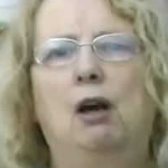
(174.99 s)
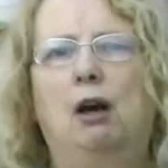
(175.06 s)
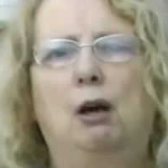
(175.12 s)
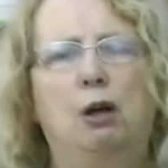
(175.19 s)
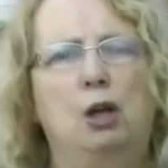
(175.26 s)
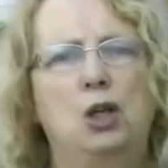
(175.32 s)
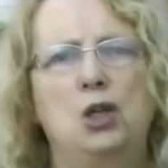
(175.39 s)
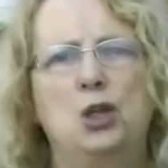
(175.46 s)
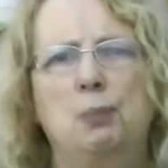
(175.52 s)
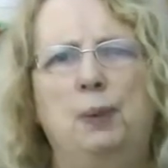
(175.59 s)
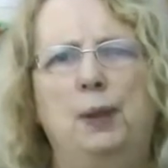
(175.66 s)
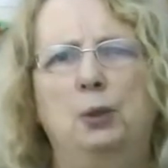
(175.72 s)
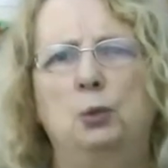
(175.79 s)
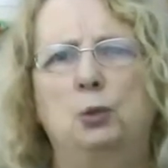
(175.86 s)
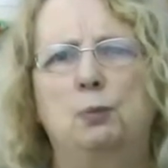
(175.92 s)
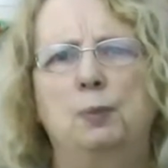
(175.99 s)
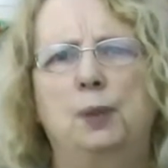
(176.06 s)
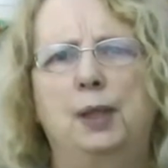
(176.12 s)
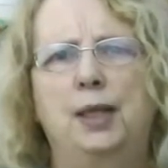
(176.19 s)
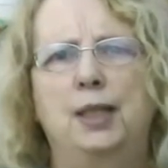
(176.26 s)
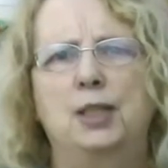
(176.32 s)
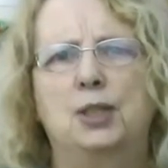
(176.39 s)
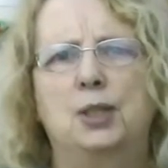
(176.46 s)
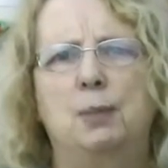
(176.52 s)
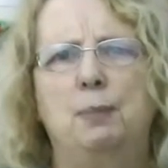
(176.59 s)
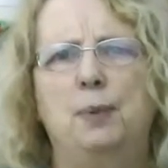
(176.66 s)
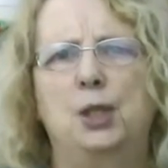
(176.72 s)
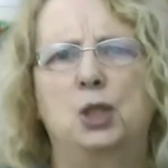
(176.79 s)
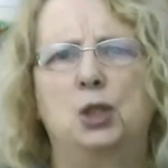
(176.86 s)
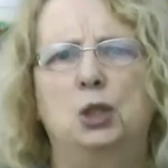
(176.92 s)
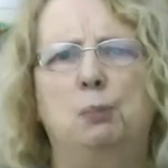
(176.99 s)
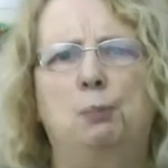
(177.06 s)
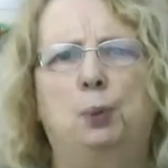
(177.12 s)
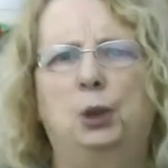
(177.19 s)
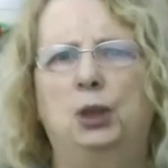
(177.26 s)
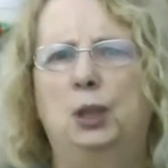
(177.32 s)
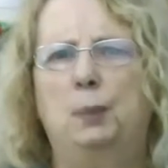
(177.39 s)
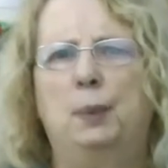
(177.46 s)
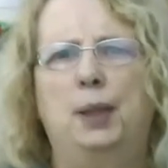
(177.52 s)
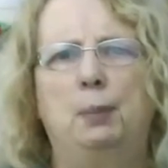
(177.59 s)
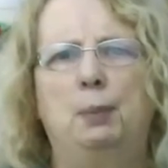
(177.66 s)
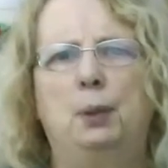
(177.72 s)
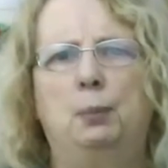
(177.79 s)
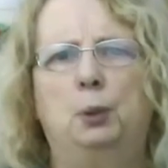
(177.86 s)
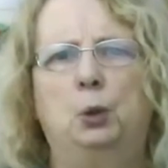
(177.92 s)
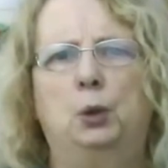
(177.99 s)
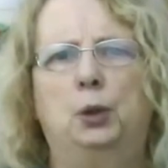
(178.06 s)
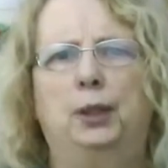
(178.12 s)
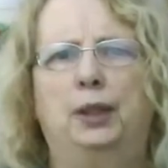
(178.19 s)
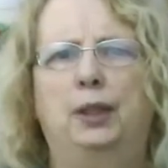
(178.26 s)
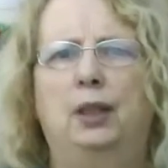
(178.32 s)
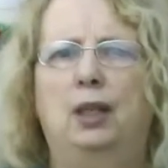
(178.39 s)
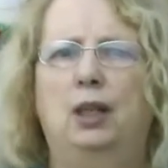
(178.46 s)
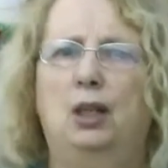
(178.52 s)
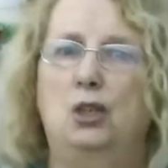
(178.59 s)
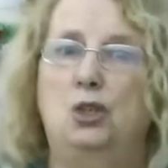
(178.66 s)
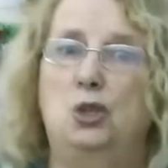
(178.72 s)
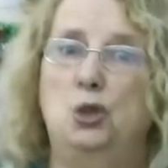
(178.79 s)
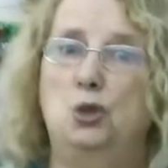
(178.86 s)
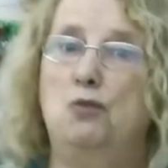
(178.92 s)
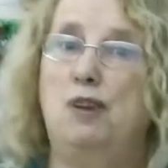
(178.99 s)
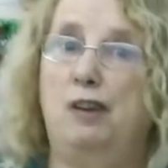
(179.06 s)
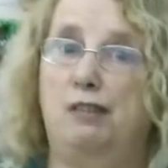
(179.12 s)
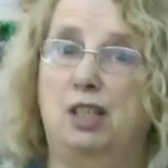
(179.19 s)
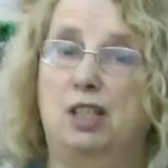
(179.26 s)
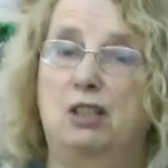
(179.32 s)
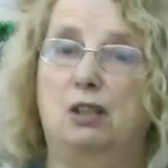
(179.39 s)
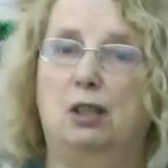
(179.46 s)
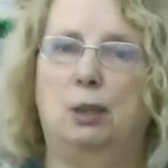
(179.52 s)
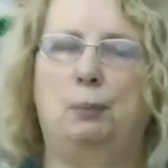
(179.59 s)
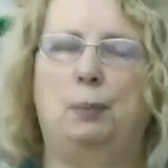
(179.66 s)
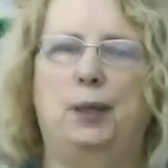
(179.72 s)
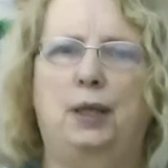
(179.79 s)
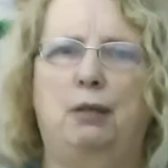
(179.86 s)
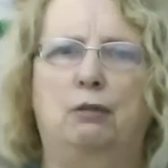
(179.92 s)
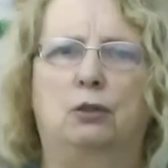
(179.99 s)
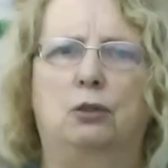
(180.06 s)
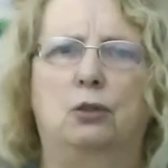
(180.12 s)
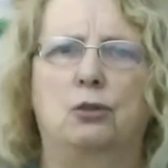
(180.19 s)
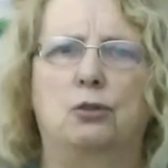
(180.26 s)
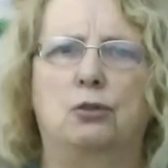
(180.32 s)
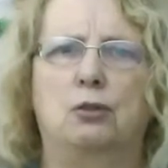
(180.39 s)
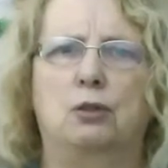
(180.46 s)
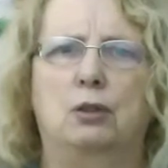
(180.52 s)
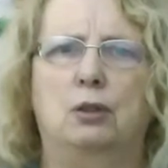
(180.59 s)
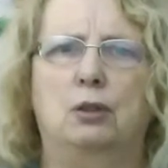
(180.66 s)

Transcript: our earthbound minds imagine a bonny baby boy and two very tired parents.